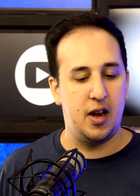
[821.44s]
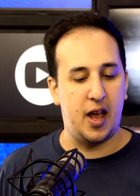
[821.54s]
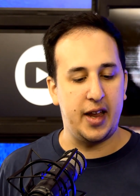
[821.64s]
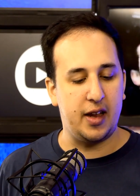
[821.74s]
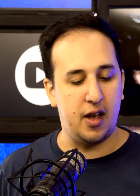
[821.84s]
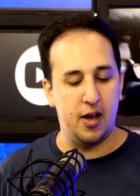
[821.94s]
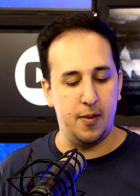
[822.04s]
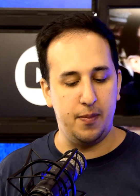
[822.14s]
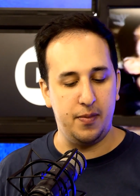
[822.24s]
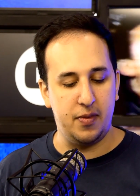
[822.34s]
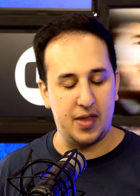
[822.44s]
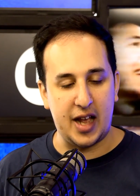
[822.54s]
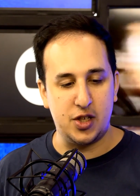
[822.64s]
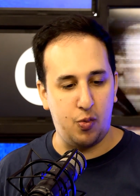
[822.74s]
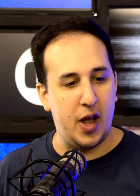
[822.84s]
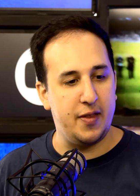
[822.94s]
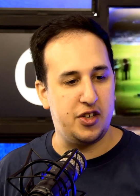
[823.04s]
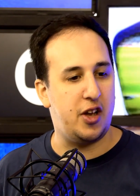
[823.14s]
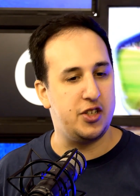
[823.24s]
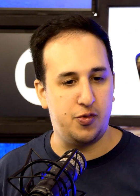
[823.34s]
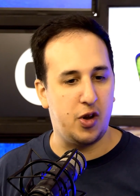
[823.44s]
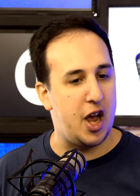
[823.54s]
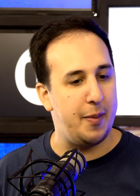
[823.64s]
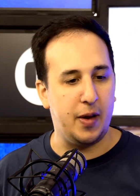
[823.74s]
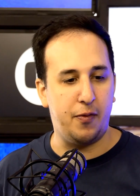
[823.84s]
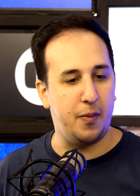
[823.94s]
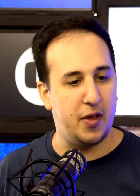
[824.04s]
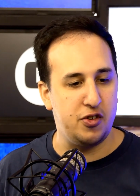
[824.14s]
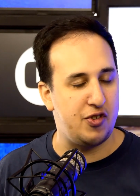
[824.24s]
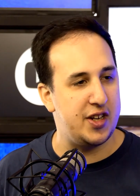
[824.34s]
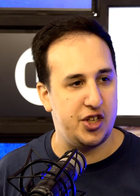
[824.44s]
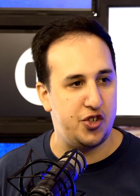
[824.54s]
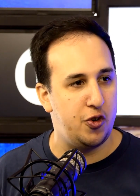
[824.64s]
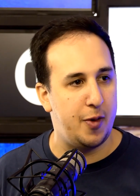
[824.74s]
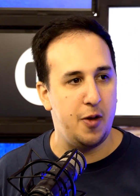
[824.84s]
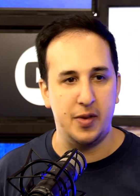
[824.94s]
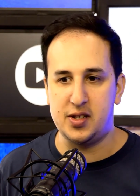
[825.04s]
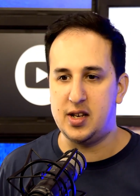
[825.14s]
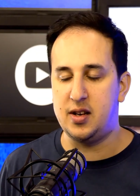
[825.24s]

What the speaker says: like that's where the chances were coming from, those transitional moments.